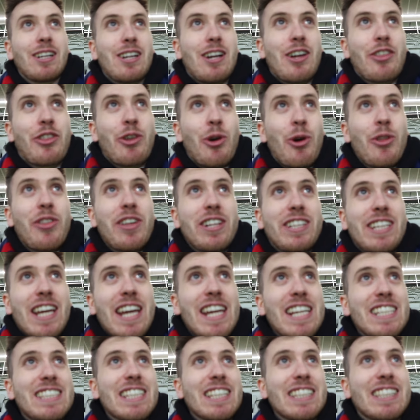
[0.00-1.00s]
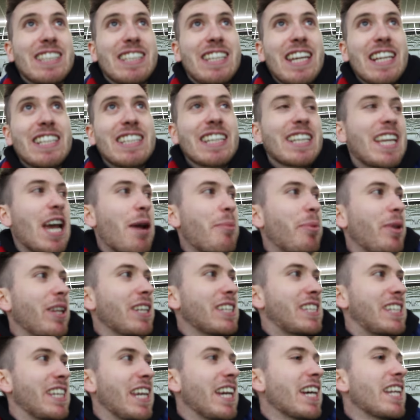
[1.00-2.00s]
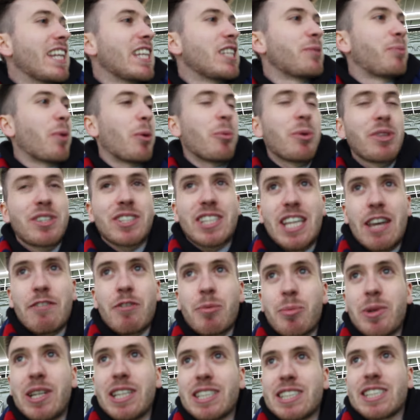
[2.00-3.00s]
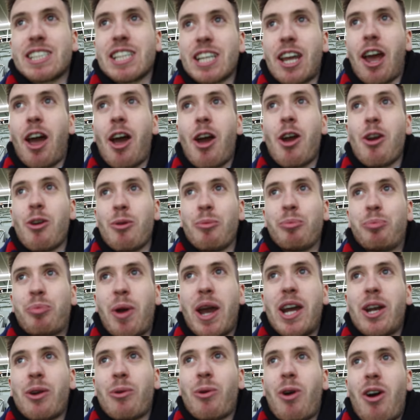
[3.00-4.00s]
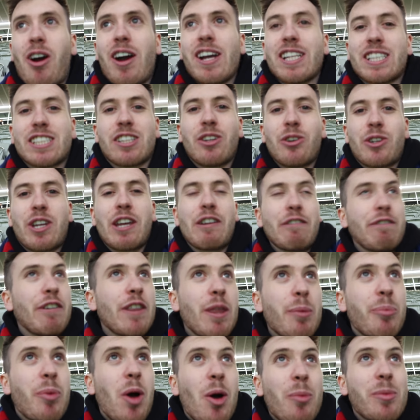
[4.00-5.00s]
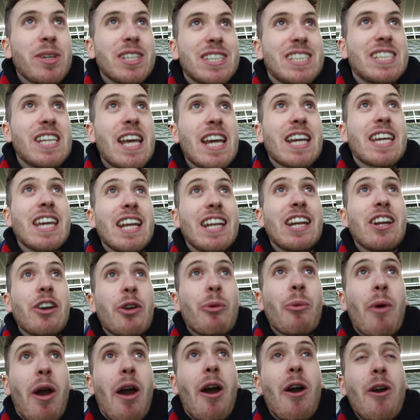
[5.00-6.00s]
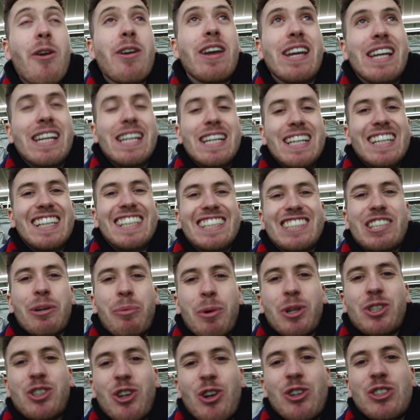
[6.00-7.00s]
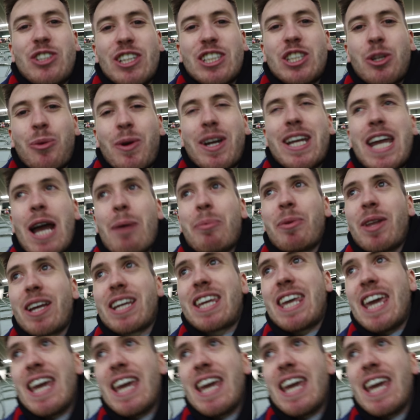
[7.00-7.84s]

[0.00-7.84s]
I thought the D's had kicked a couple of sealers, but with seven minutes to go, Peter Wright's looking for the Bombers' second in a row to reduce it to a couple of